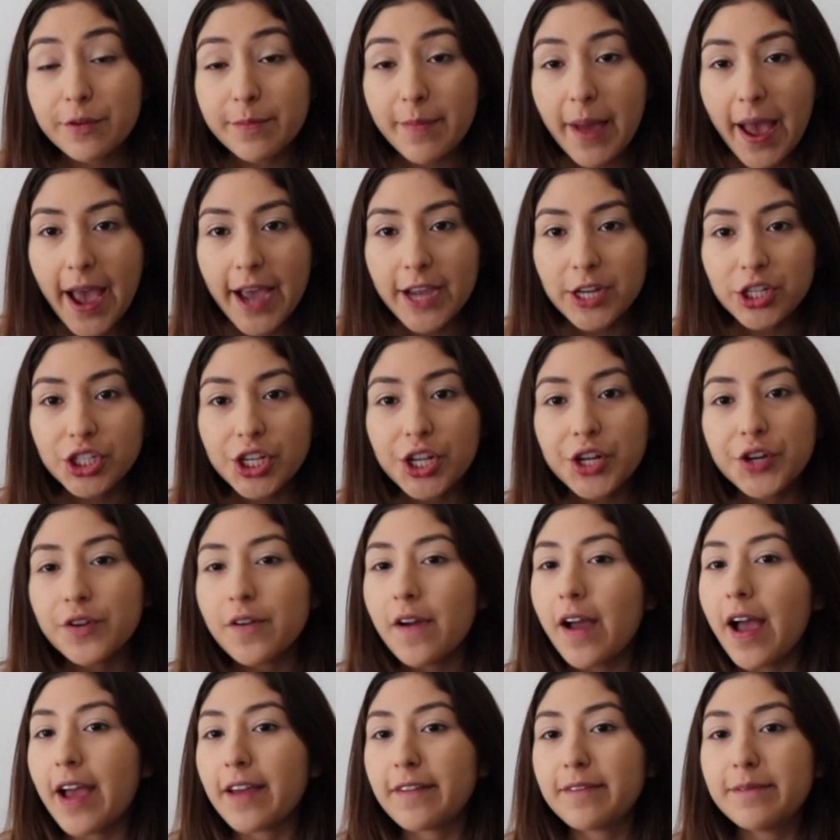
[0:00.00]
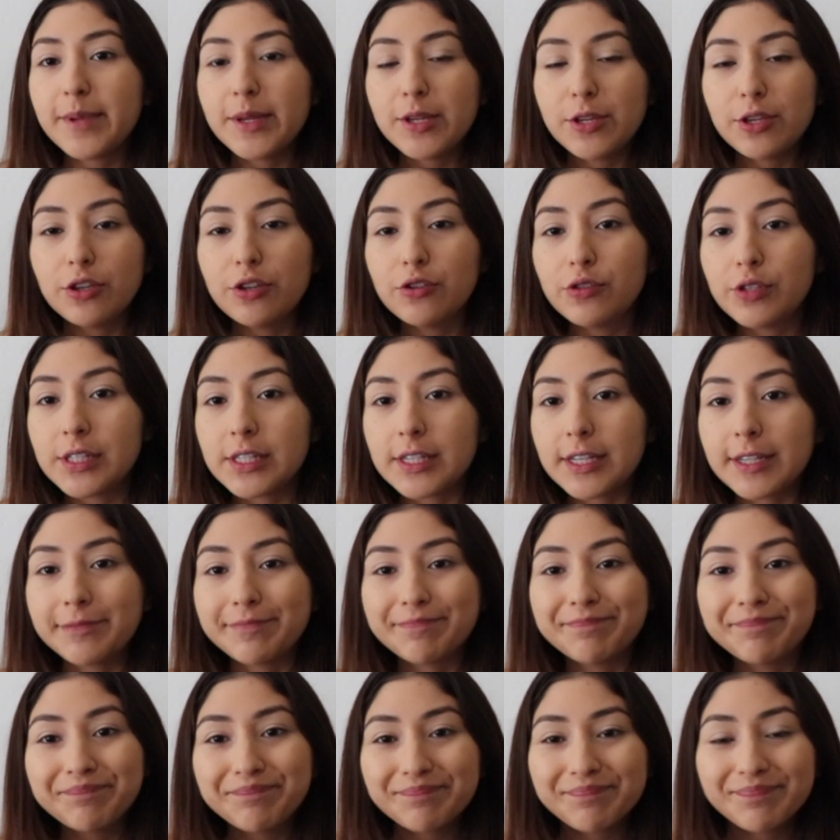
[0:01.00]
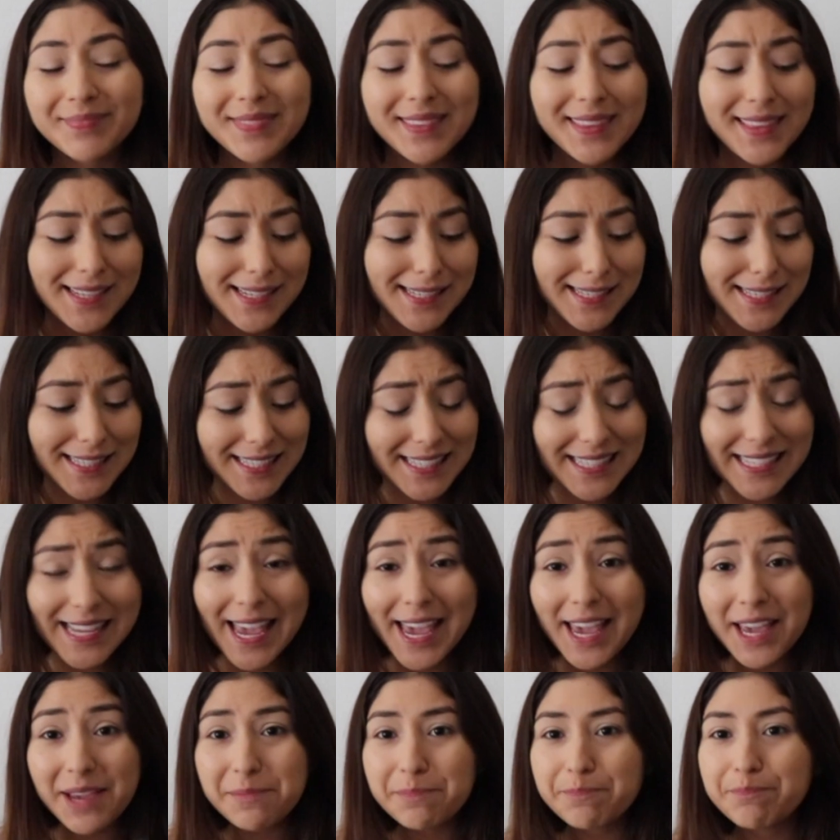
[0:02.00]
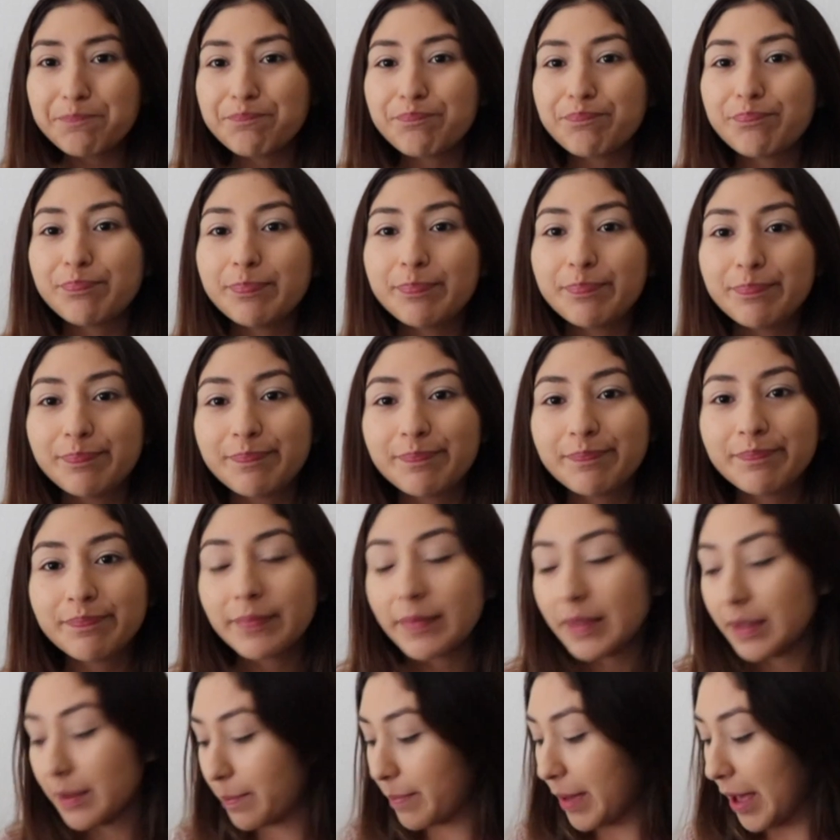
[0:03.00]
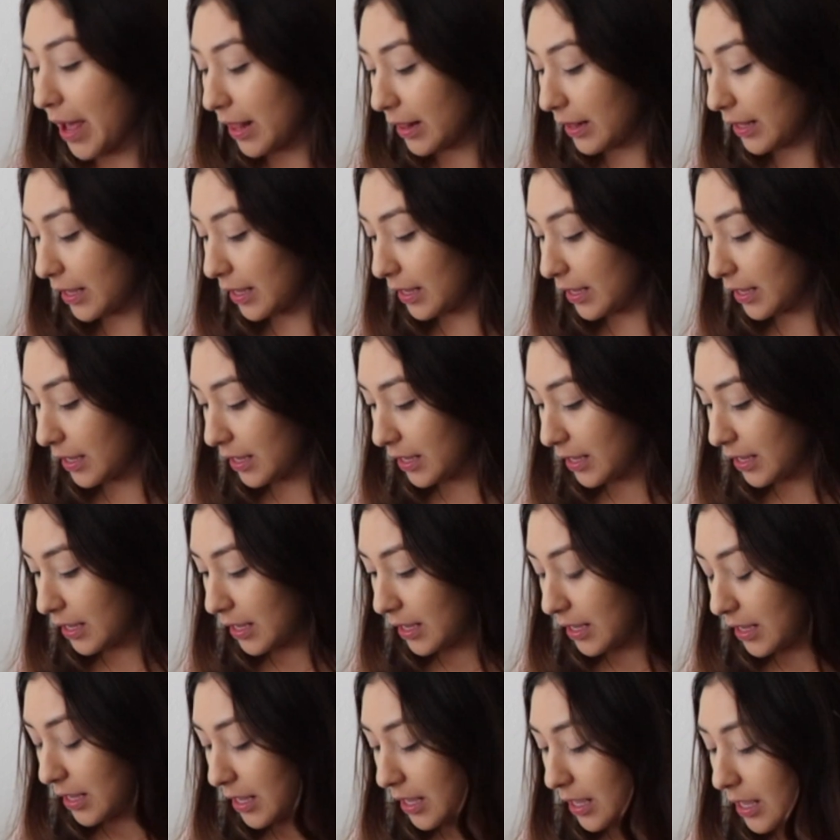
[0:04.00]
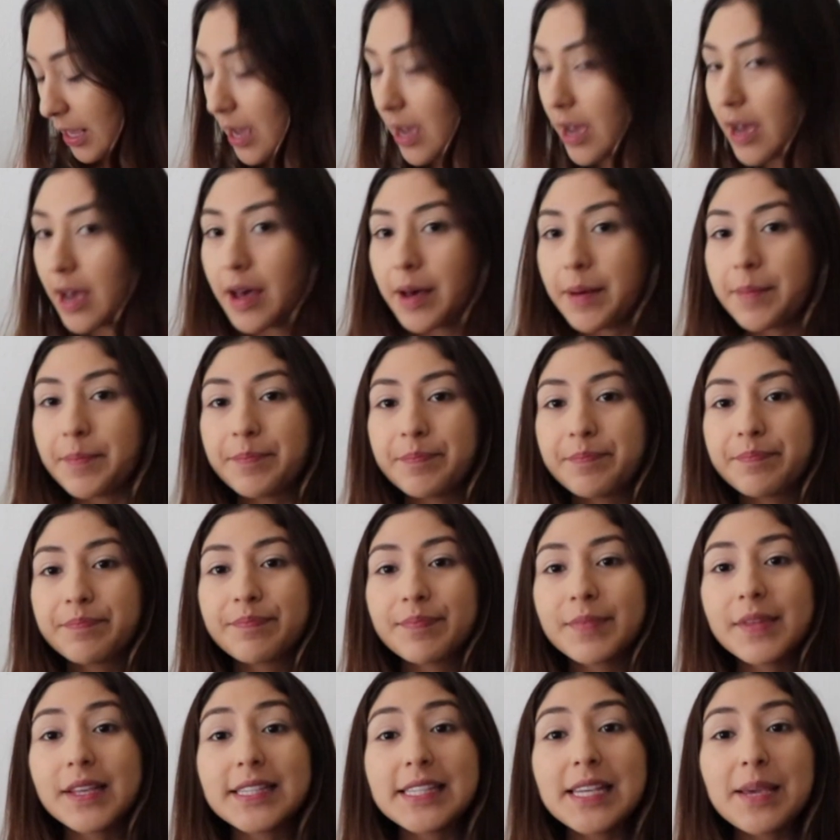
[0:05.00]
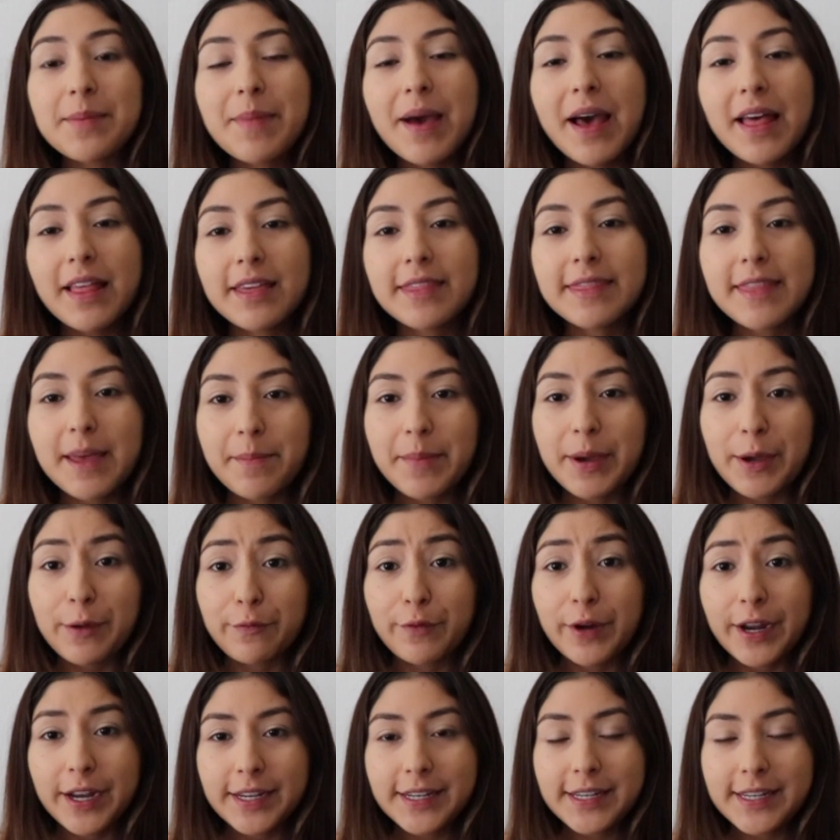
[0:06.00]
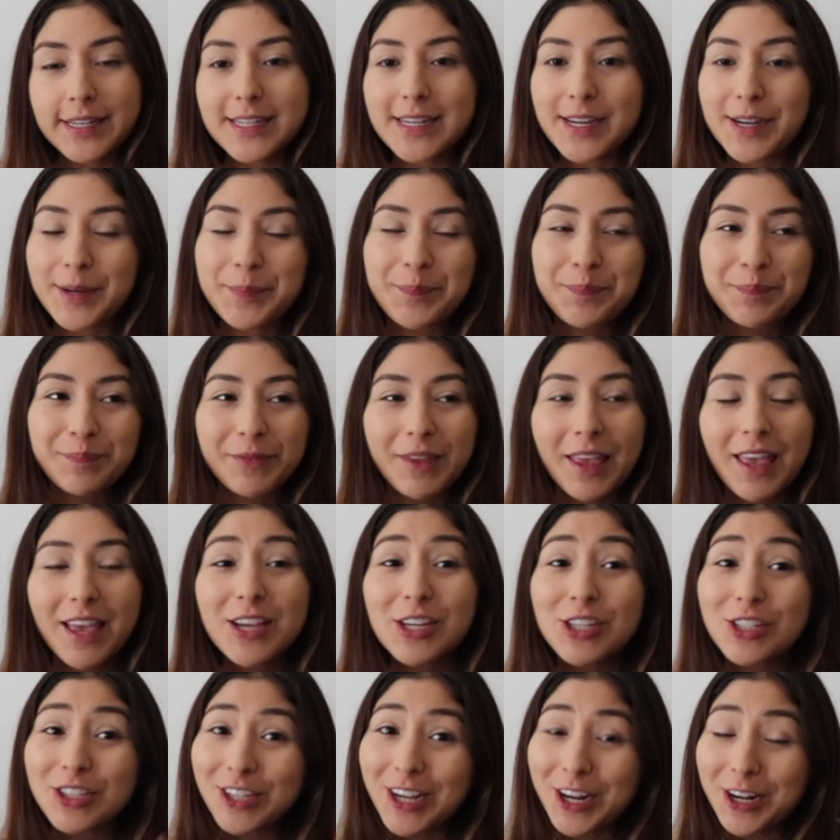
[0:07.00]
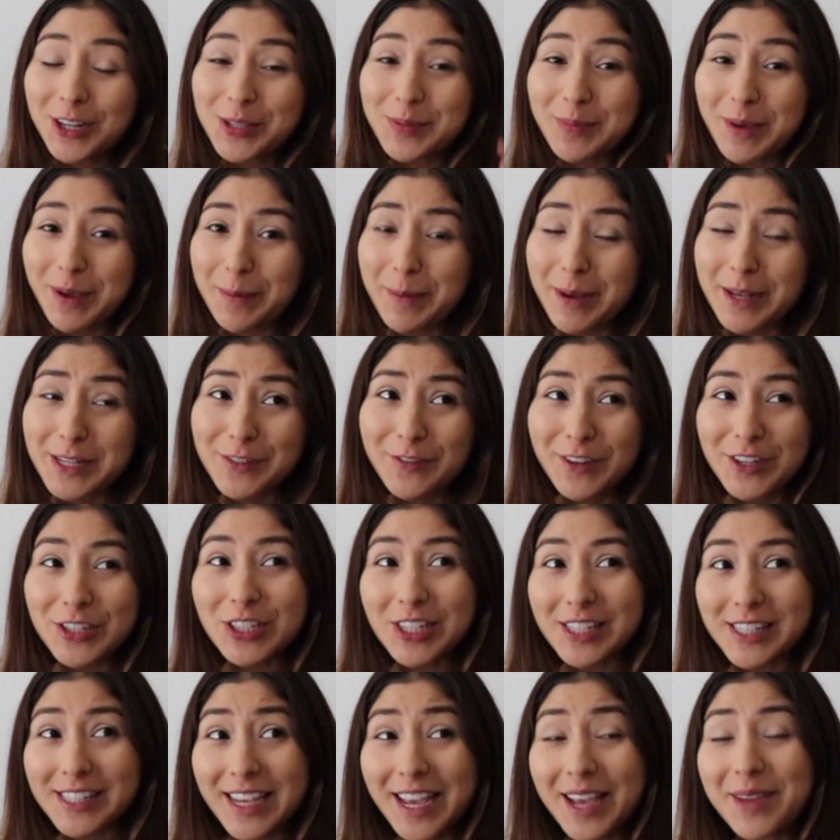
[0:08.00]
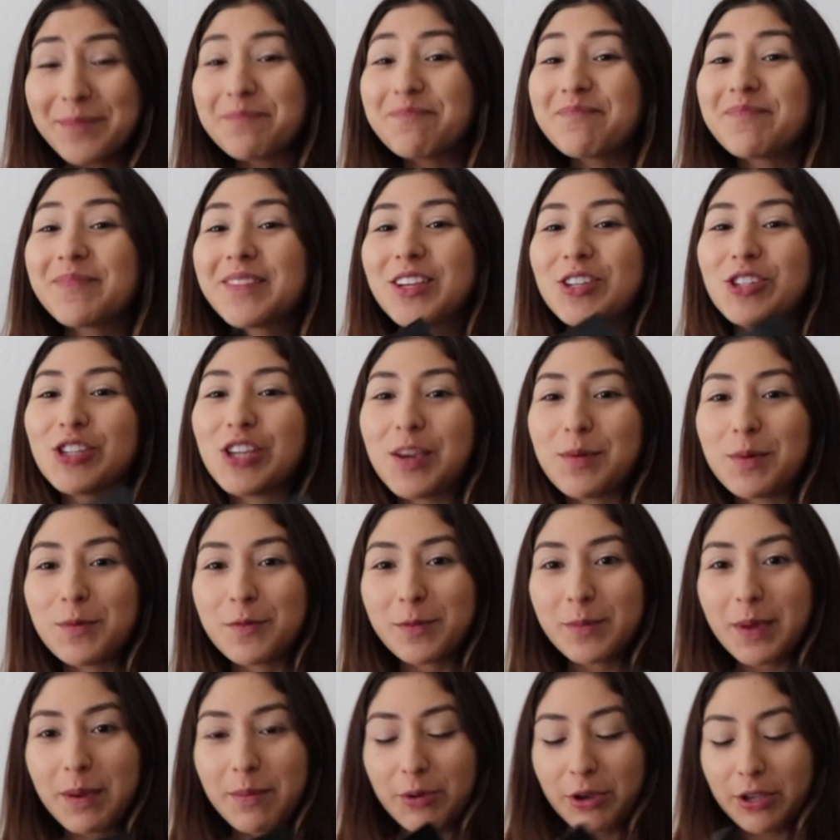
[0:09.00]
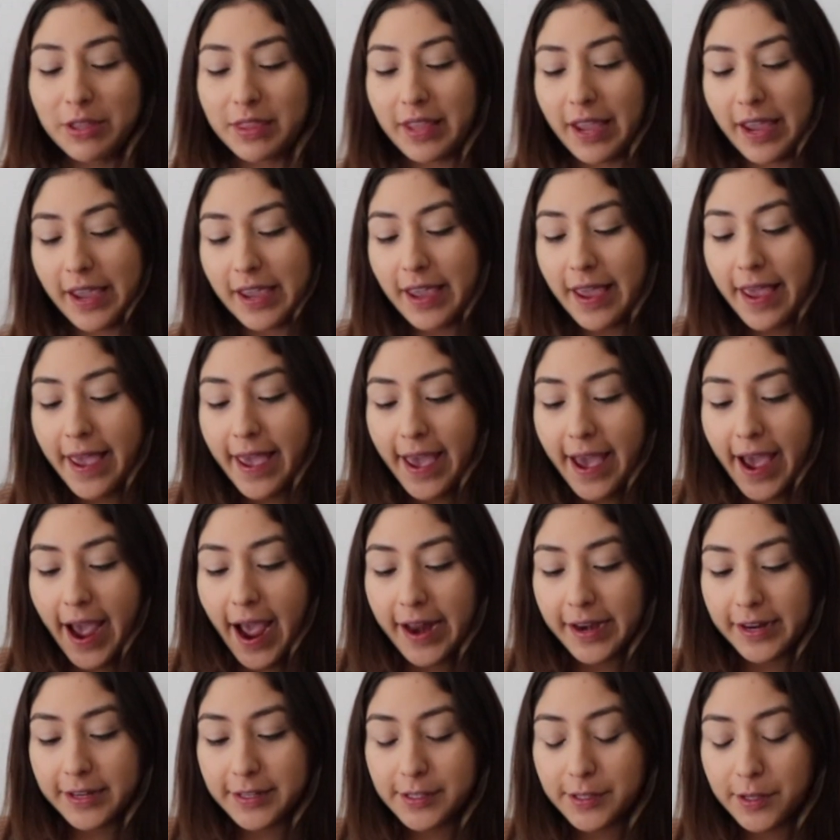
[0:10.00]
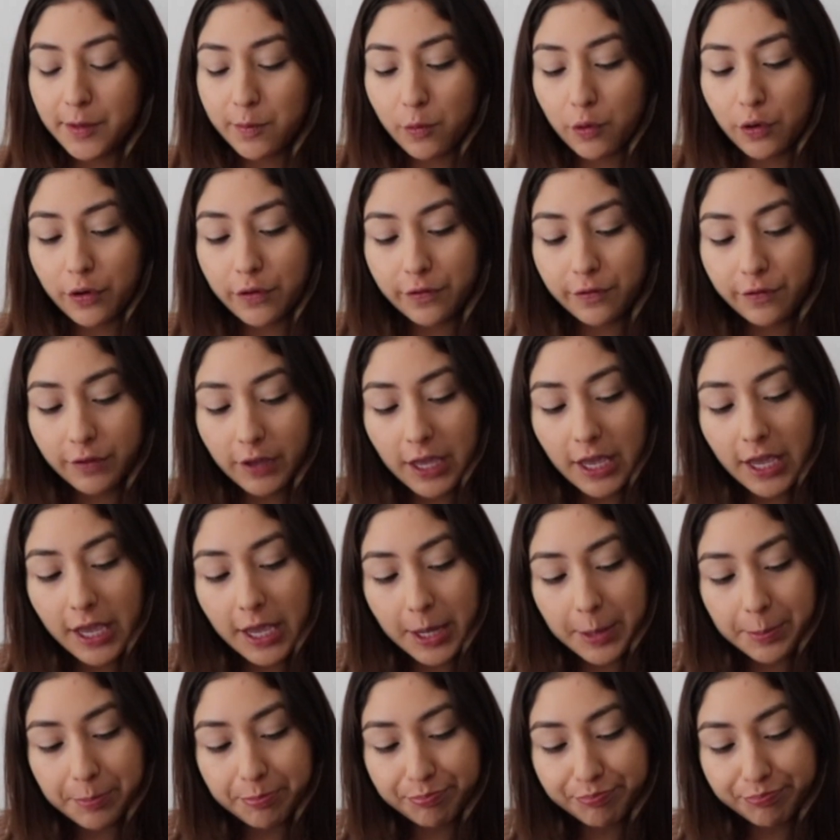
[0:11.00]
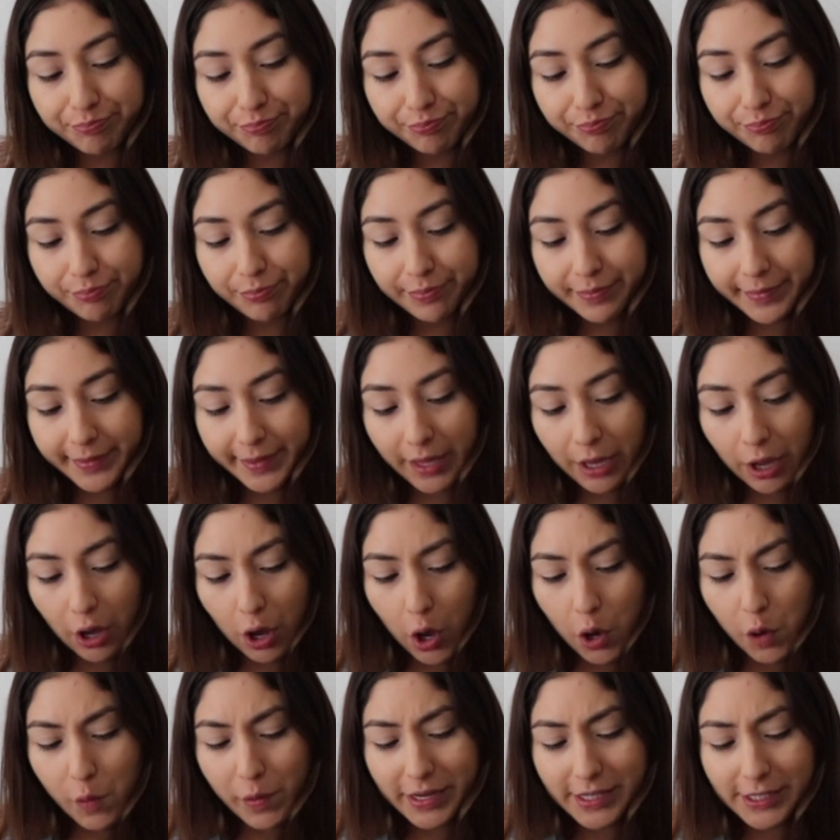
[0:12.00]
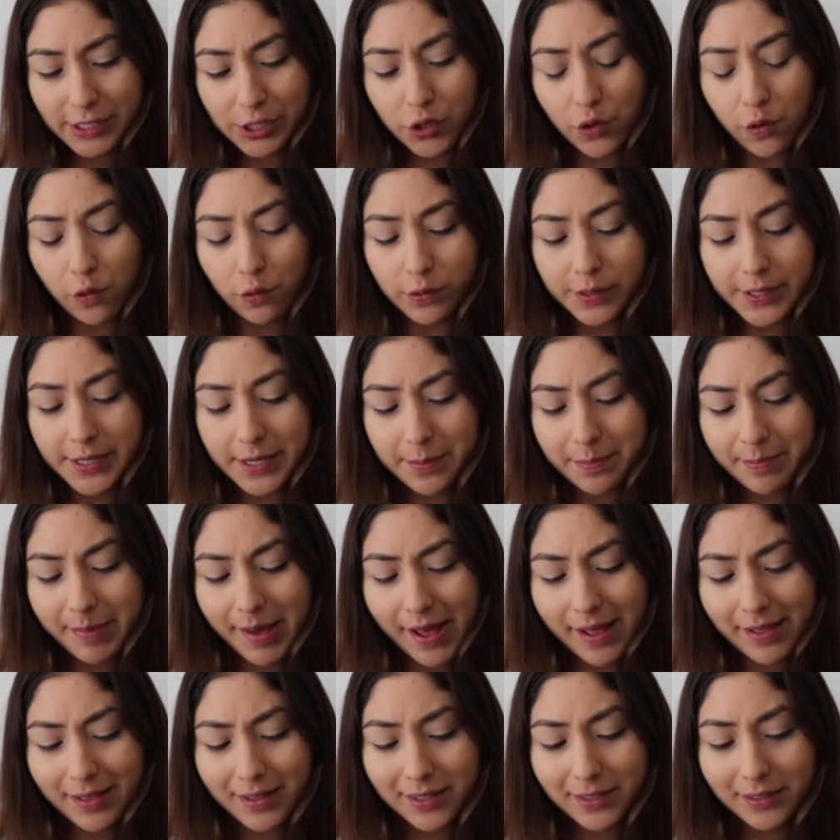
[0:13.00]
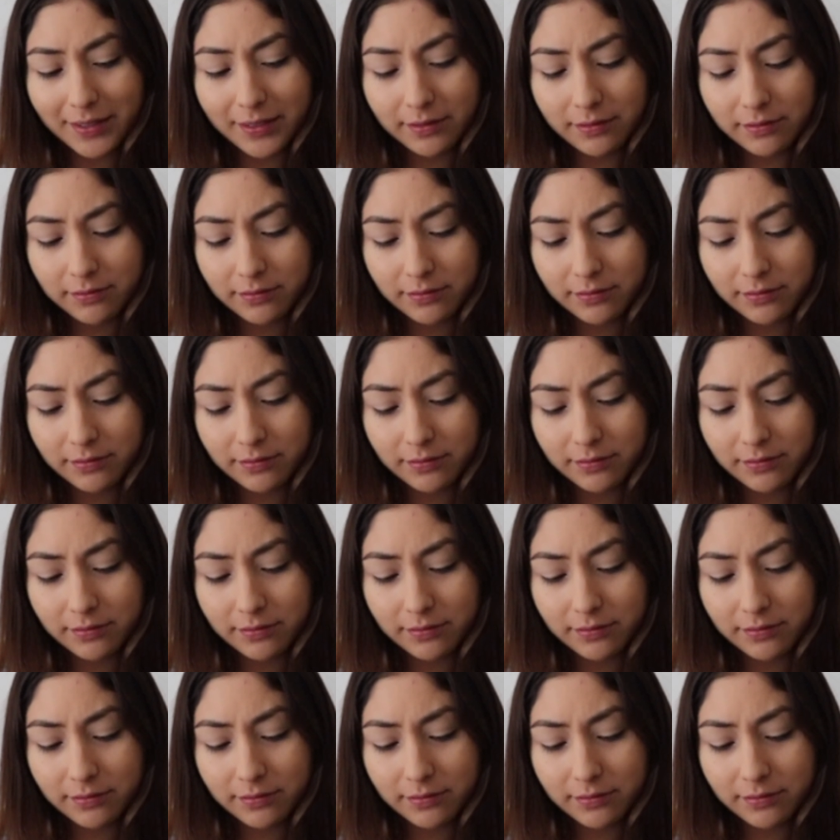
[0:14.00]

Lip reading: my eyeshadow, I've been using the same palette, that my friend, shout out to my best friend Jessica, she gave me for my birthday, and it's the Morphe Always Golden palette,